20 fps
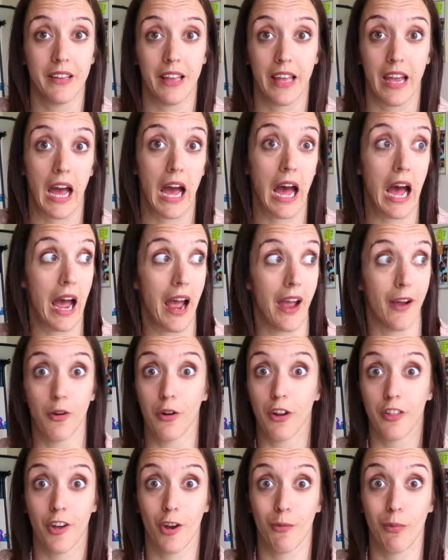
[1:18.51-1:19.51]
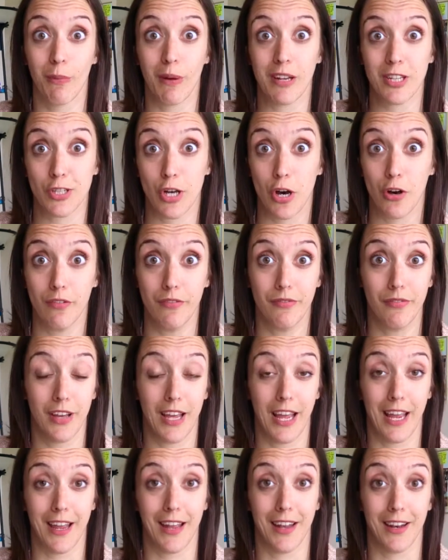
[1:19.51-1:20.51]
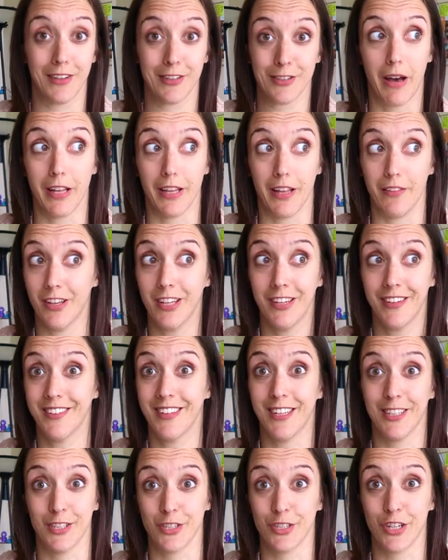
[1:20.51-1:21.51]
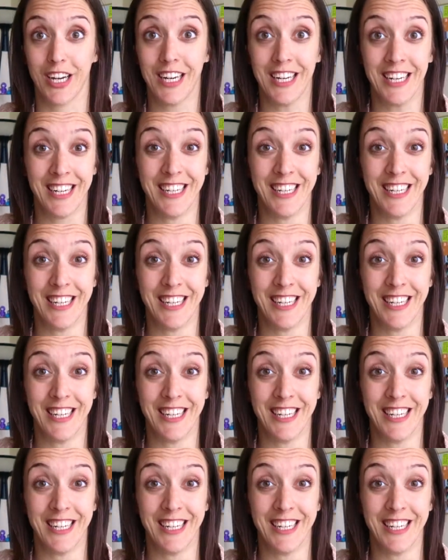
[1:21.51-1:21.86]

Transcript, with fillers: Like I go to therapy myself and I love it. It's great.